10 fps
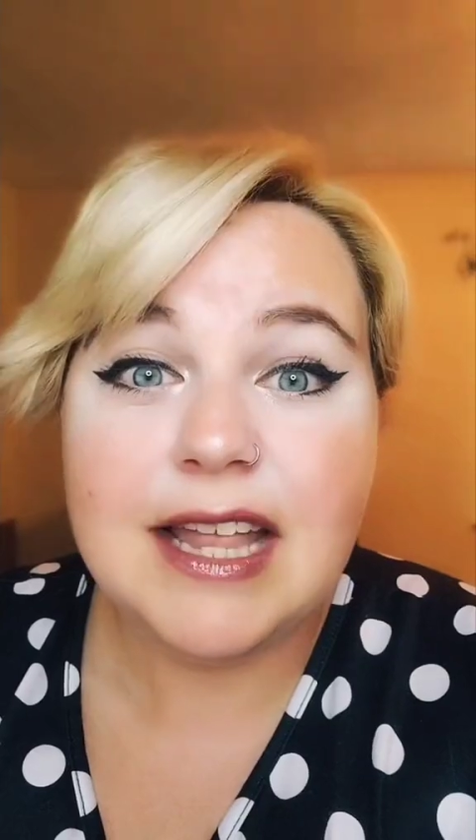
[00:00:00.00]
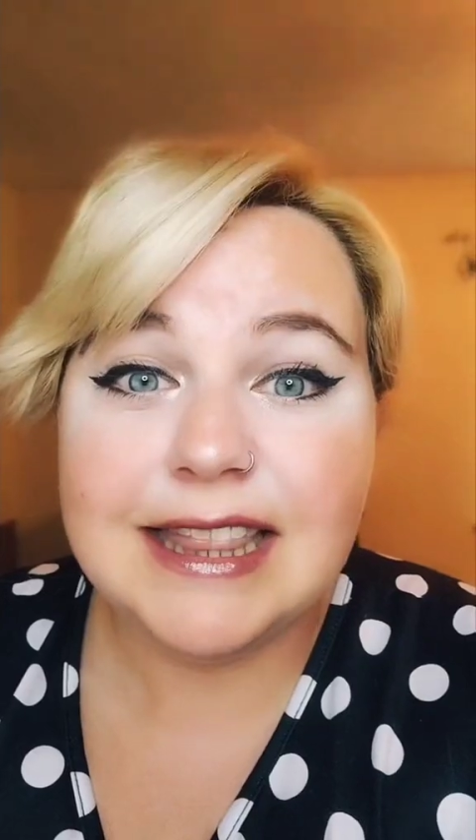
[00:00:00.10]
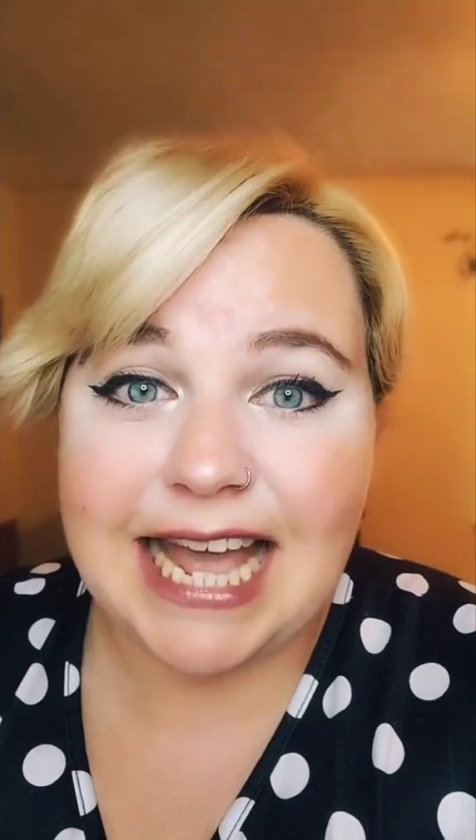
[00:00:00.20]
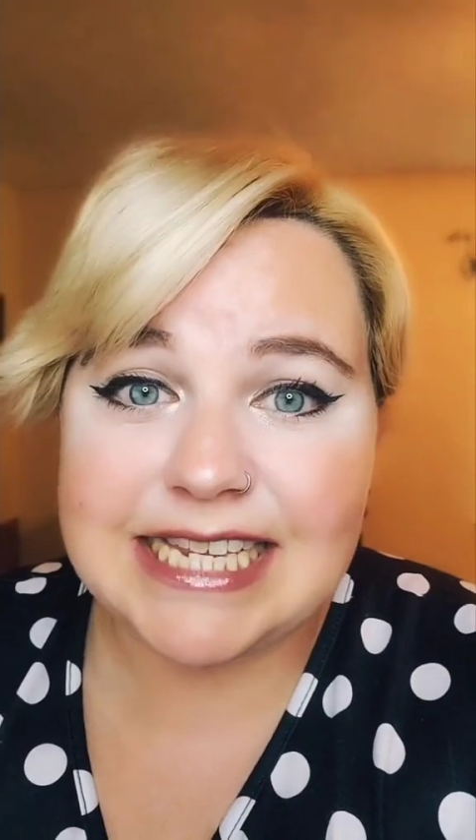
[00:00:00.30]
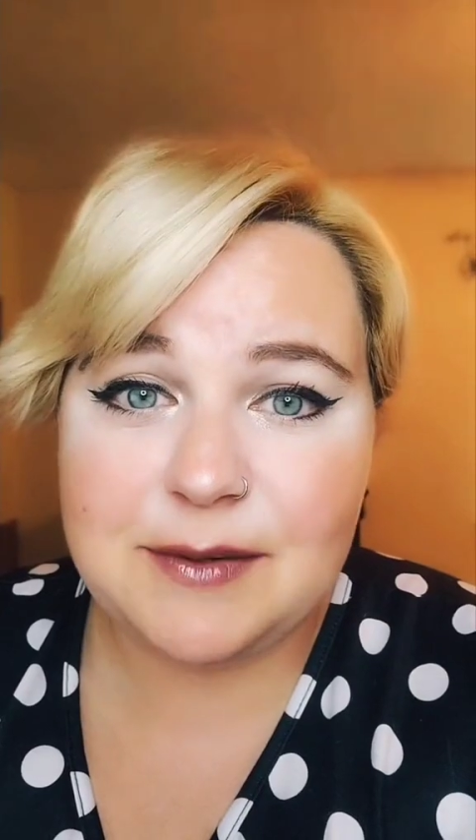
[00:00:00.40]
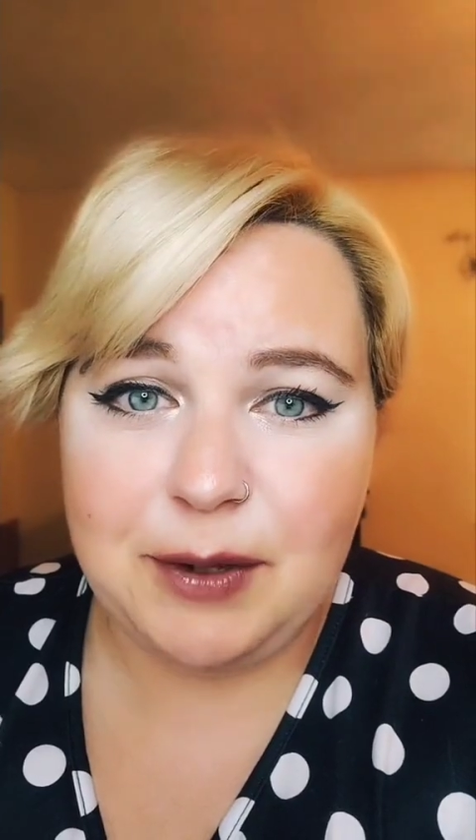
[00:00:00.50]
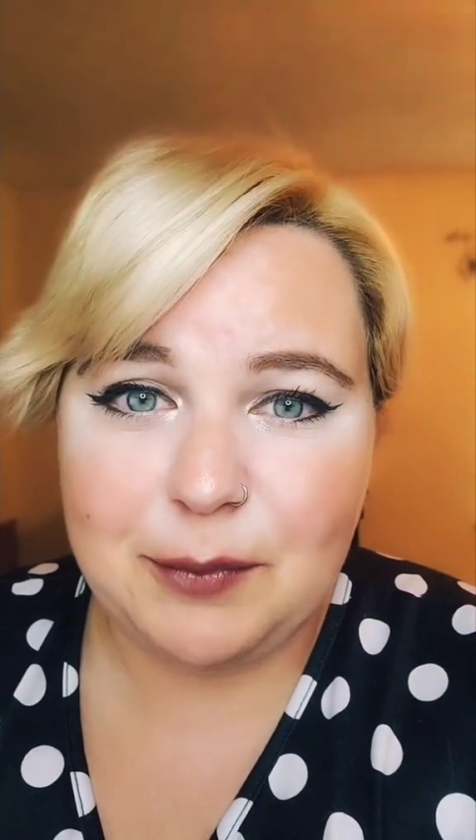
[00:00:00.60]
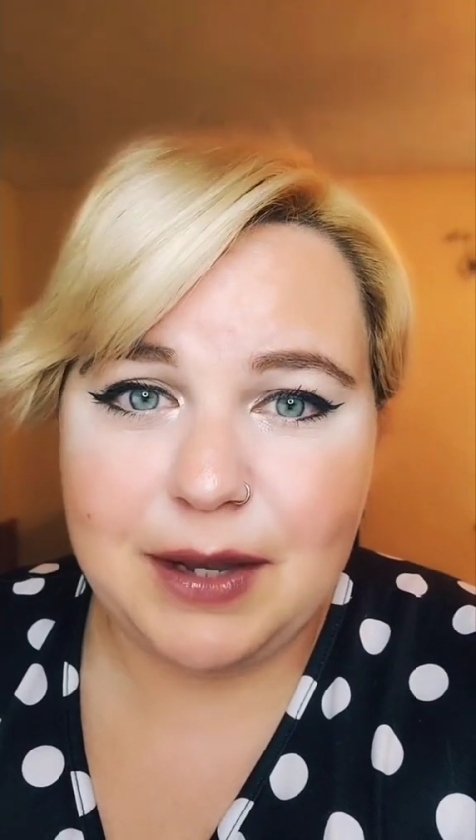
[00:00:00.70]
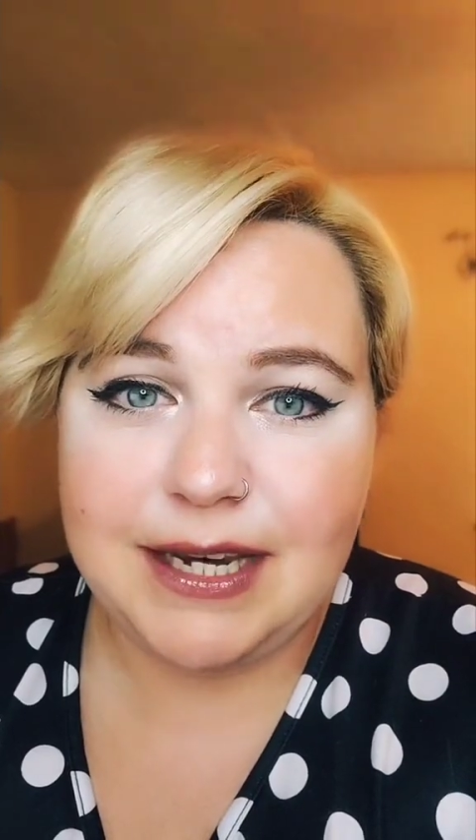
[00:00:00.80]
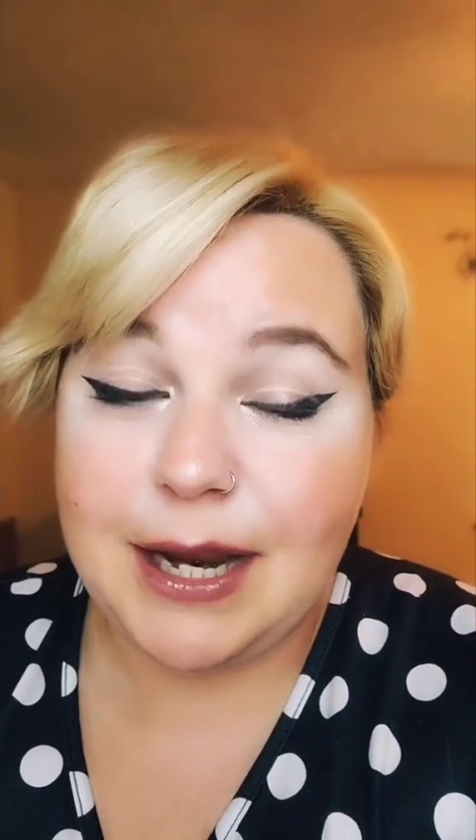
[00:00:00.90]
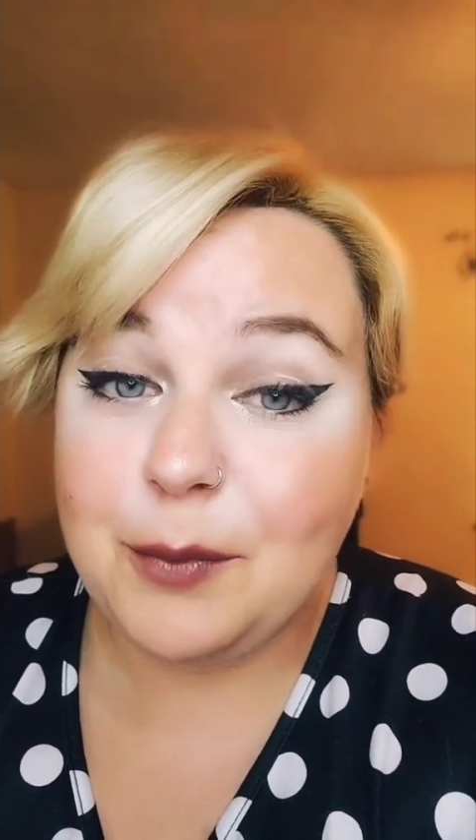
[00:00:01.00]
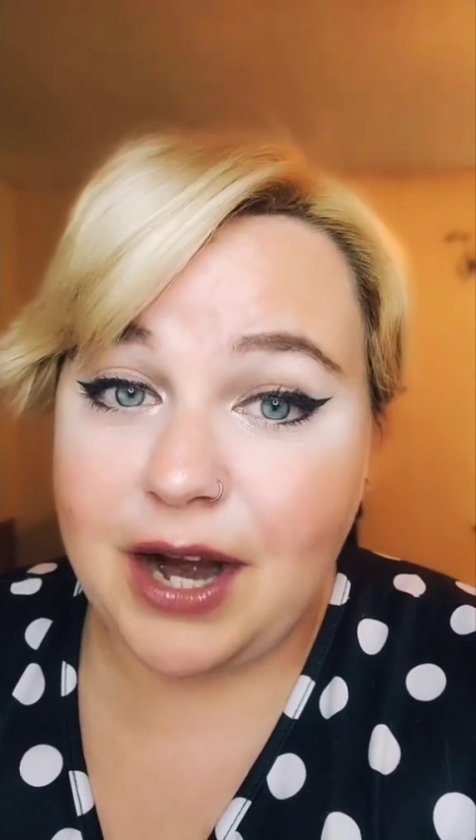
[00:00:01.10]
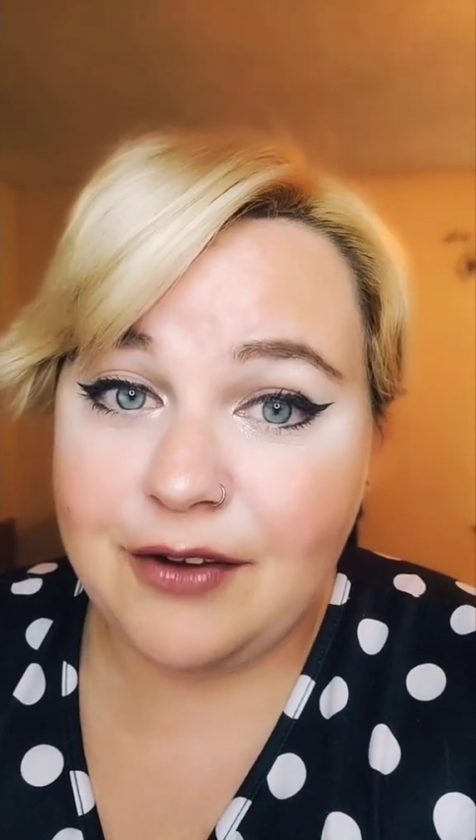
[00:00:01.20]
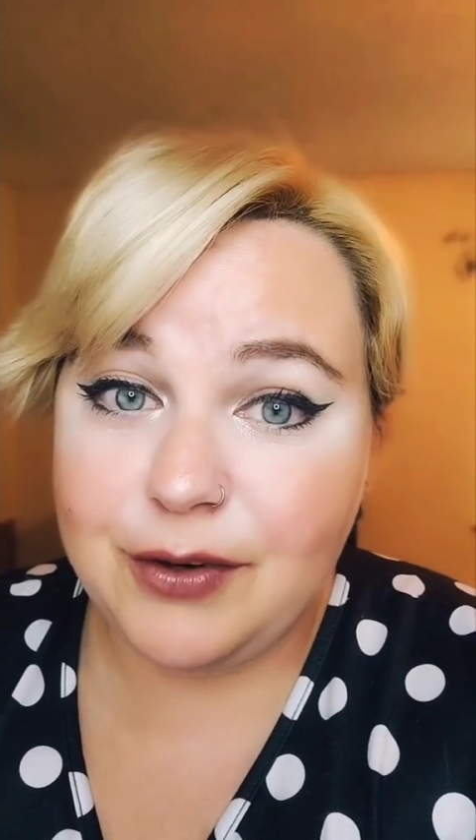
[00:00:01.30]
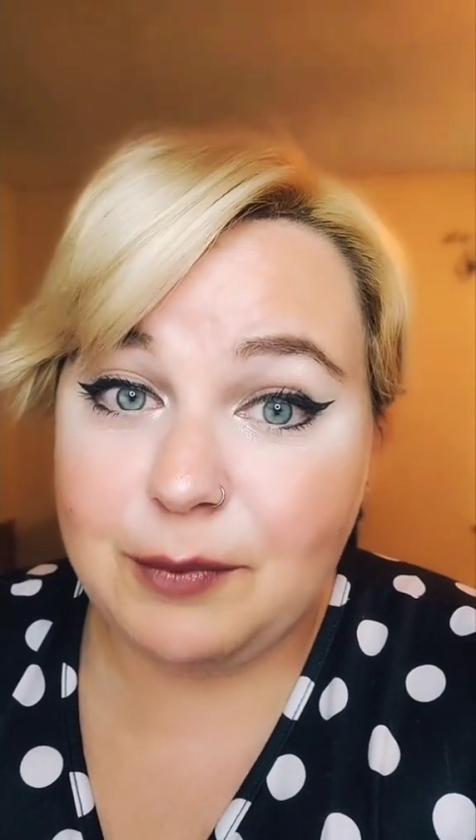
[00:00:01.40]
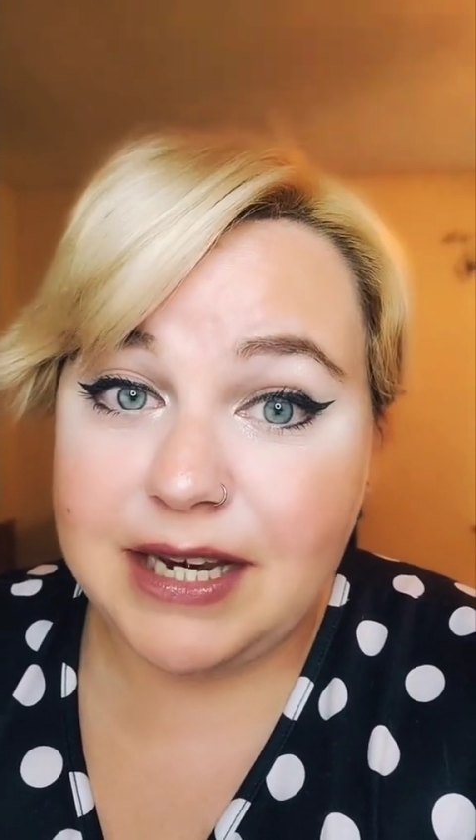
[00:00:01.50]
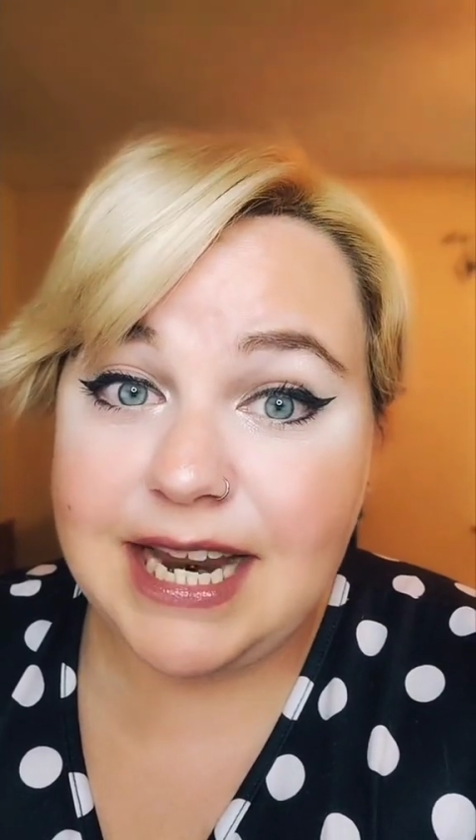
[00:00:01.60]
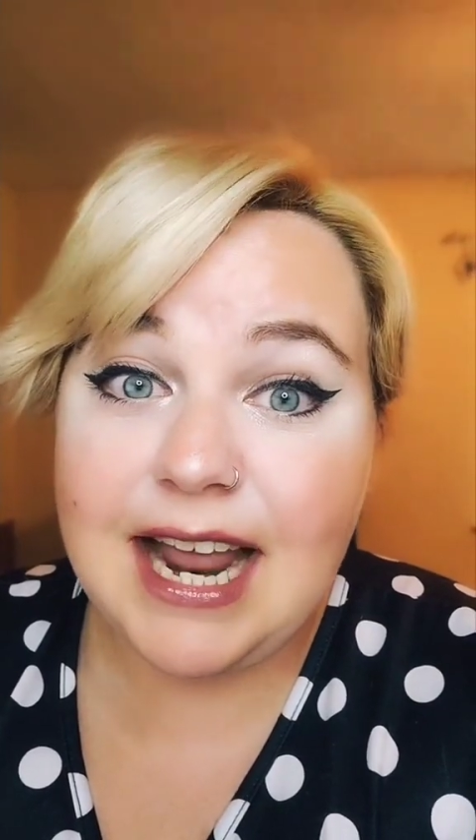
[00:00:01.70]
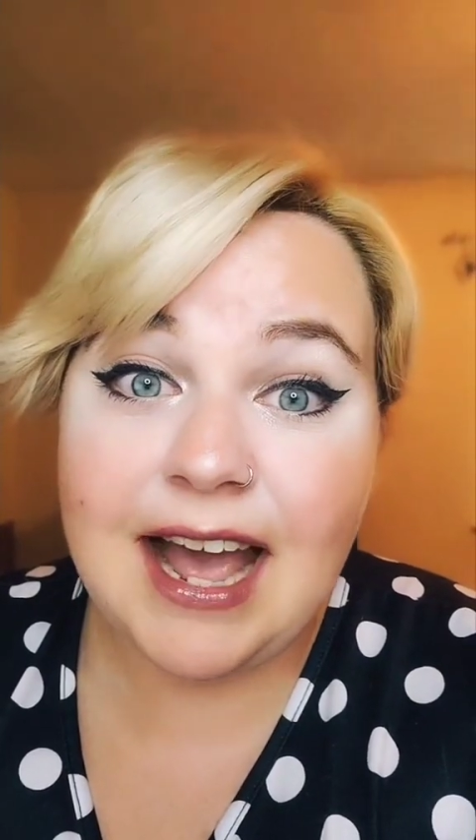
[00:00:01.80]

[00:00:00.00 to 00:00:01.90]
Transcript: Last Meal Monday, where every Monday